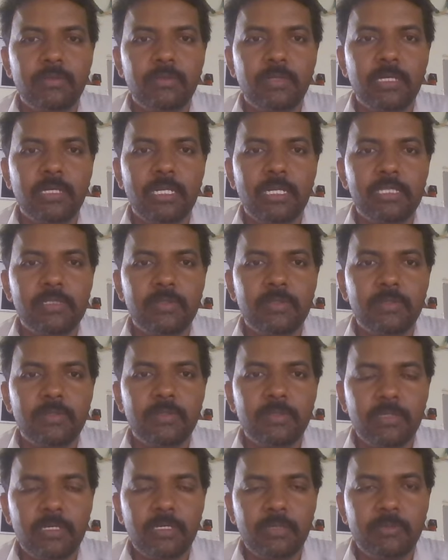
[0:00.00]
You can
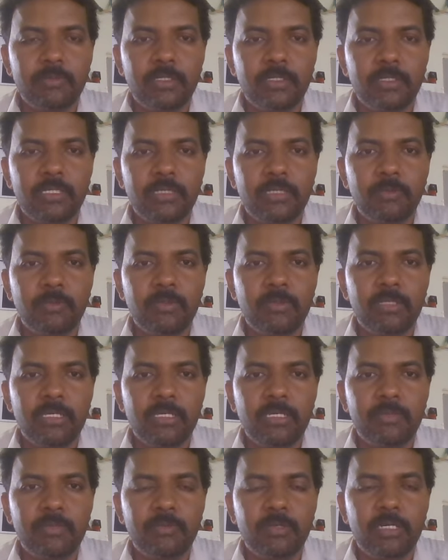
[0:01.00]
also observe the both
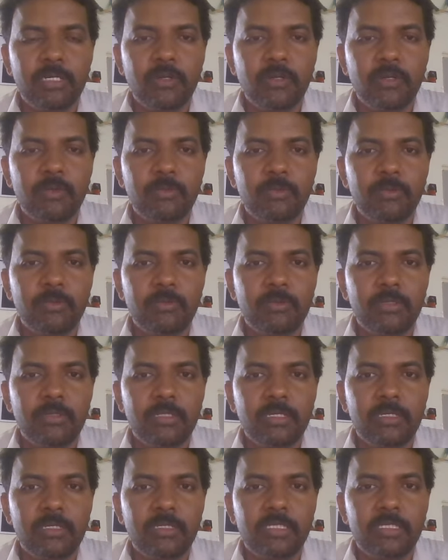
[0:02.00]
the input and output
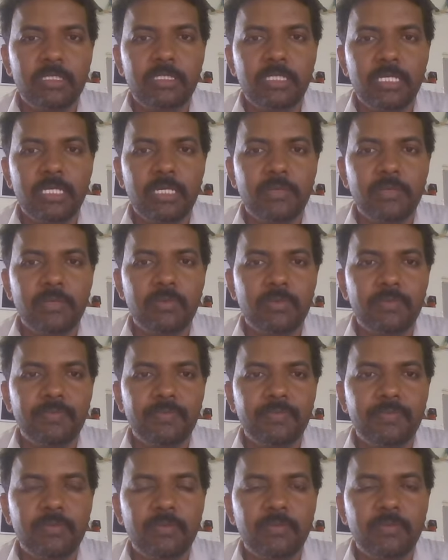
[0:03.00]
in the CRO,
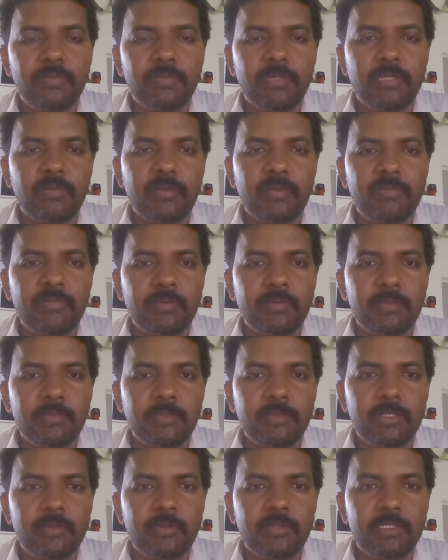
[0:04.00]
the waveform
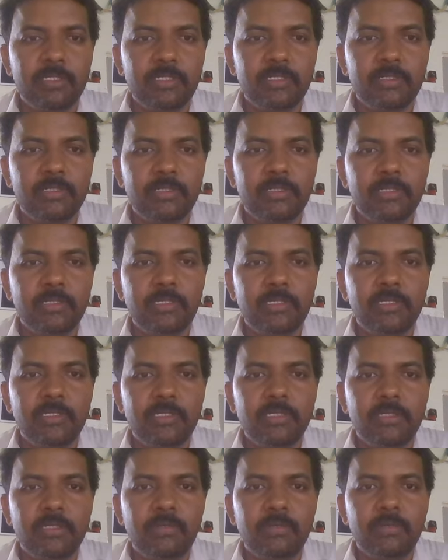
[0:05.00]
observation.
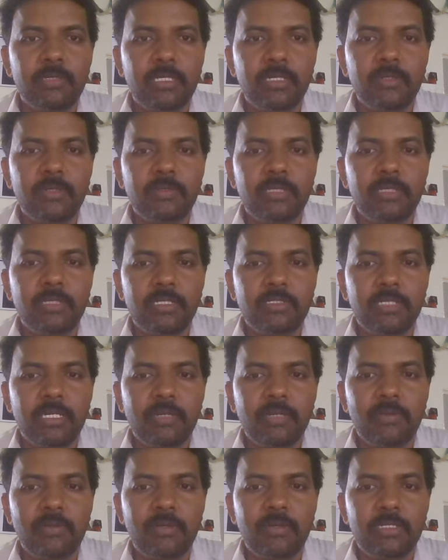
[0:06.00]
You can use the
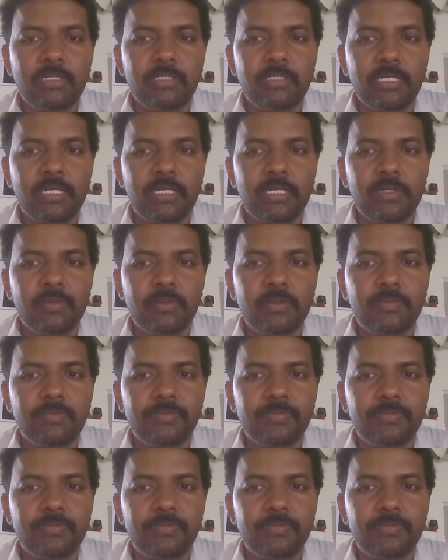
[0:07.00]
channel 1 or channel 2.